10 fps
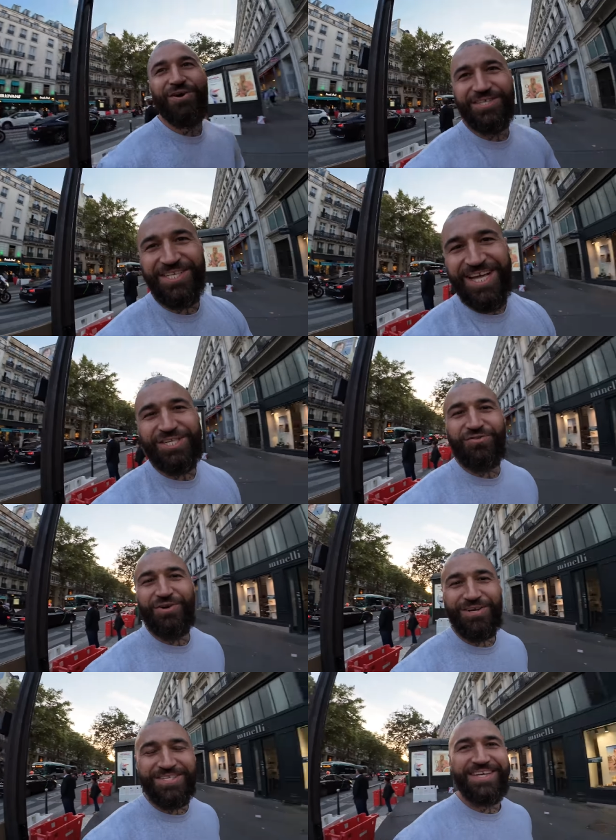full Aussie, that's
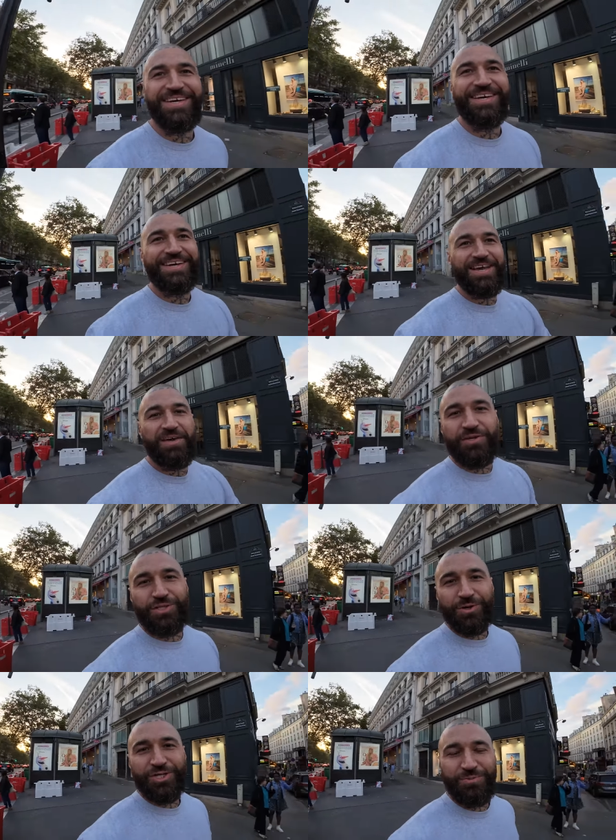real Aussie. If
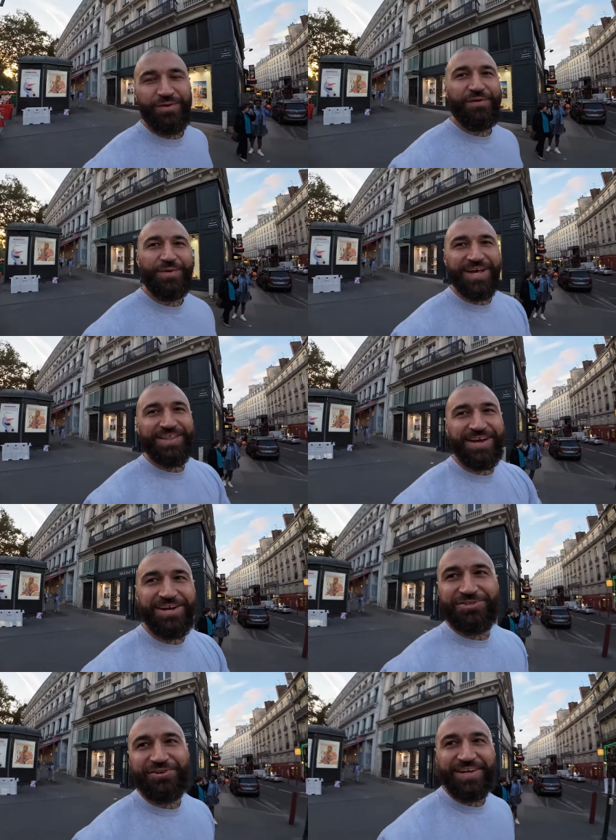you're watching me from another
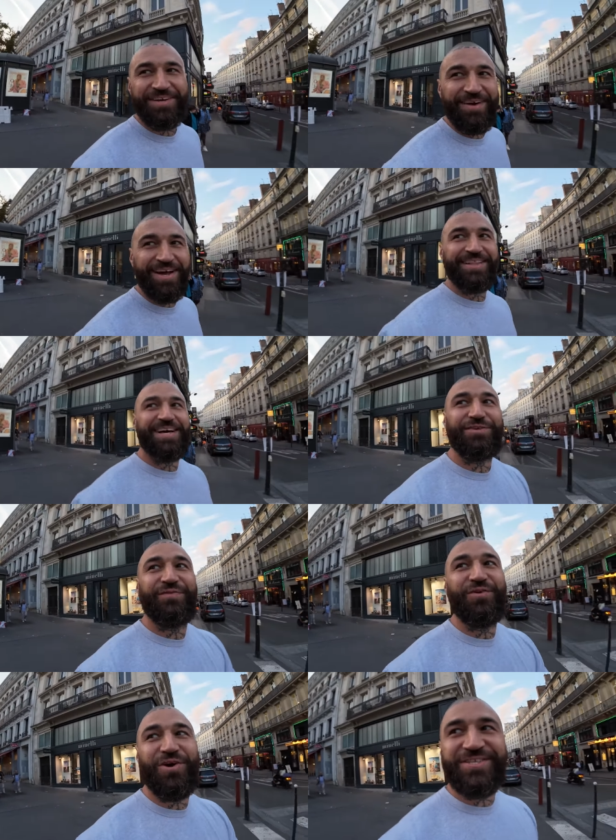country, mate, that's
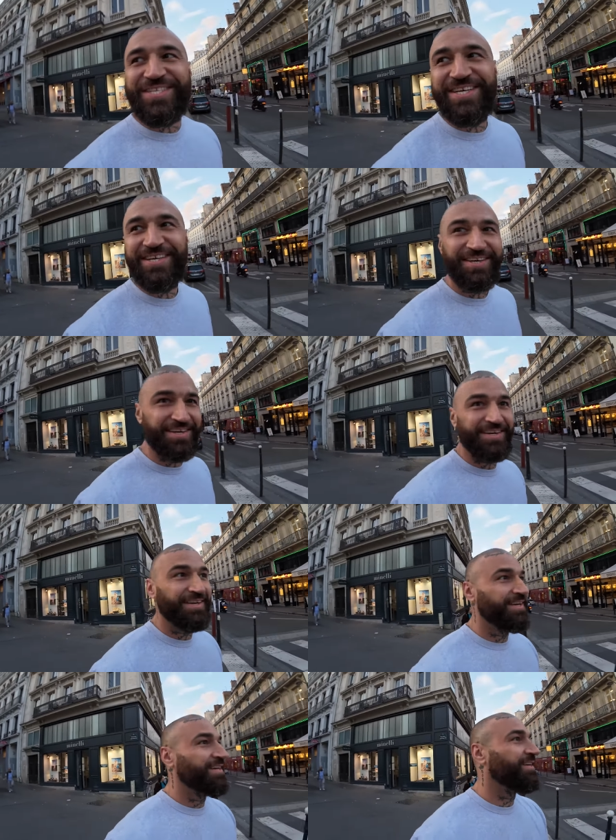full Aussie.
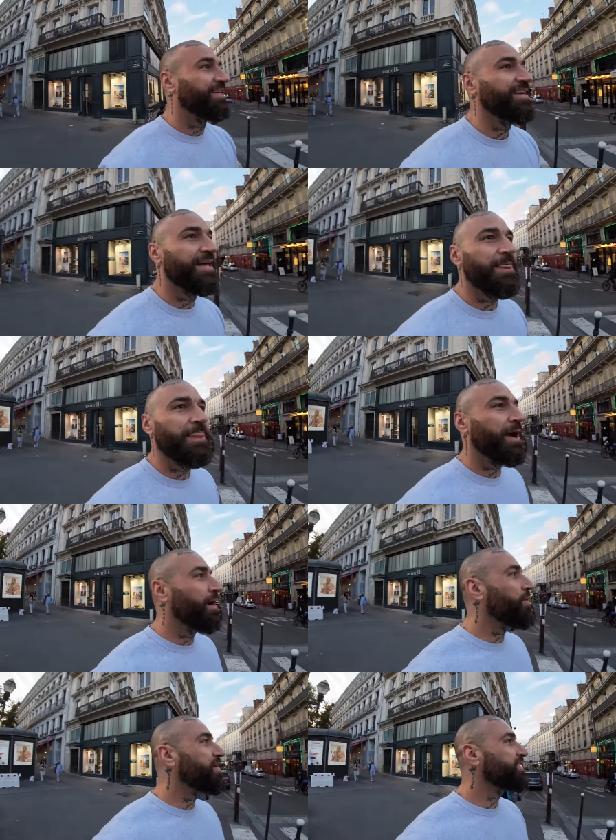
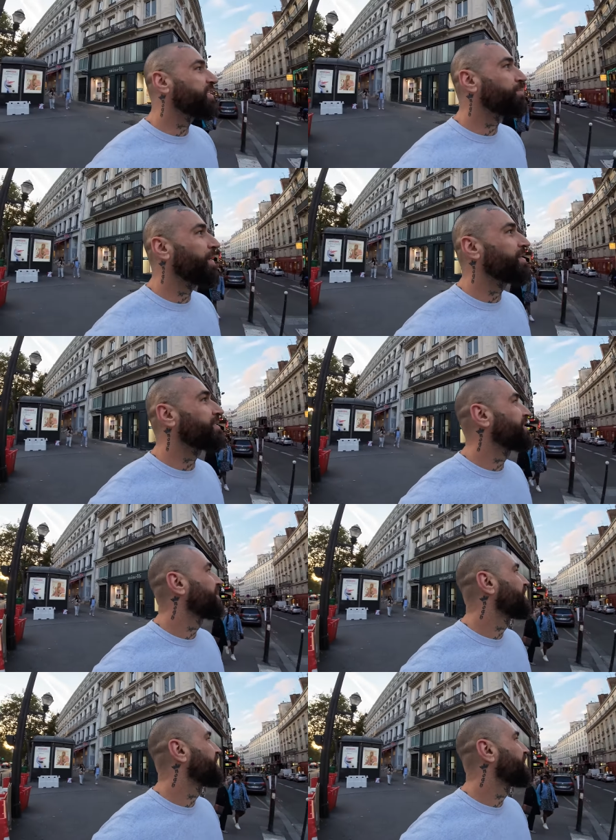Alright, where is this place?